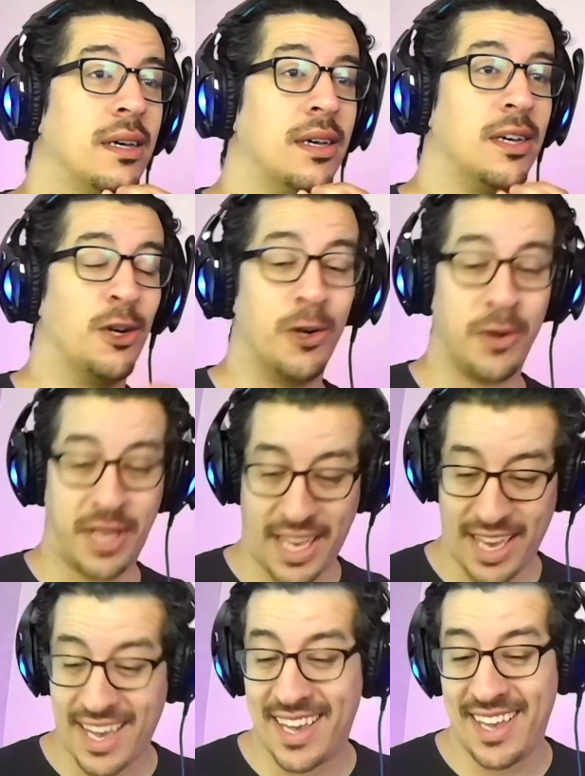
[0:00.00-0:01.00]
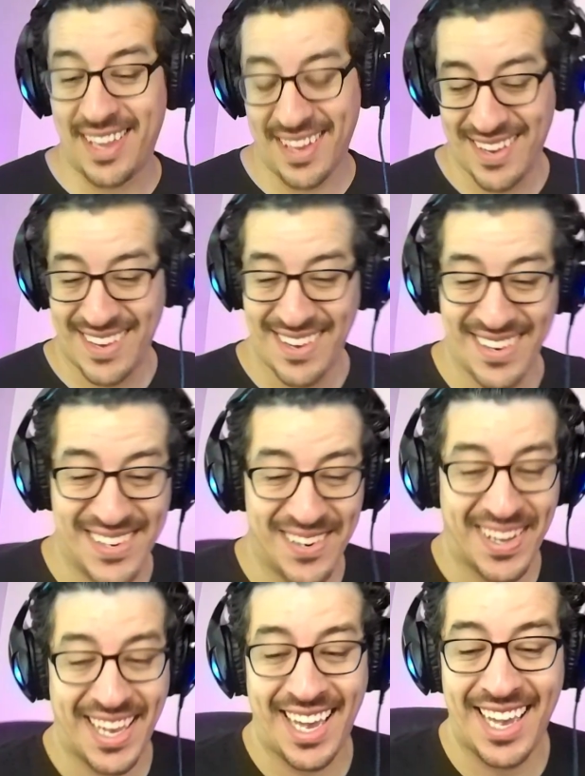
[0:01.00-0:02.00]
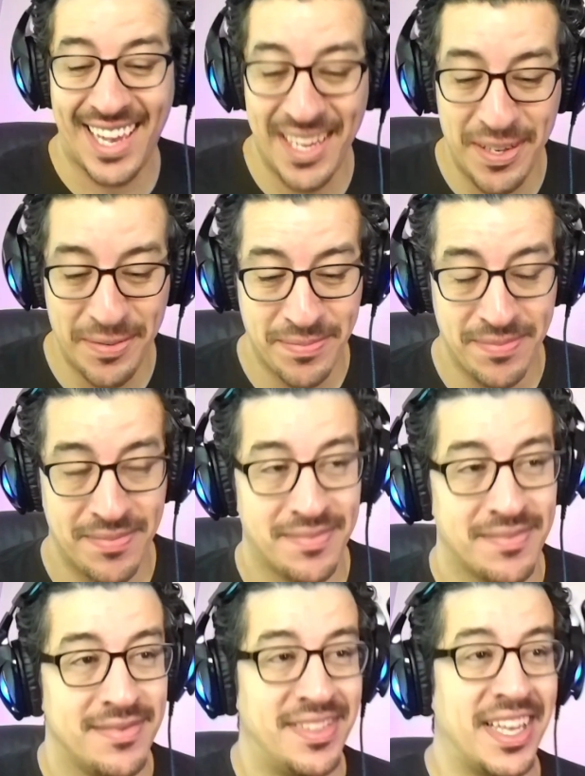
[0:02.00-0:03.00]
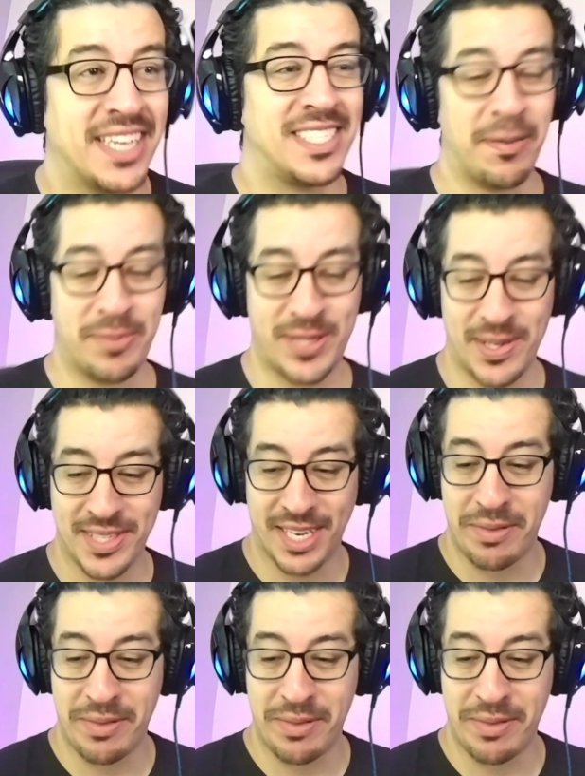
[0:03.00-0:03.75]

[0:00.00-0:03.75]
Okay. Okay. Next episode's gonna be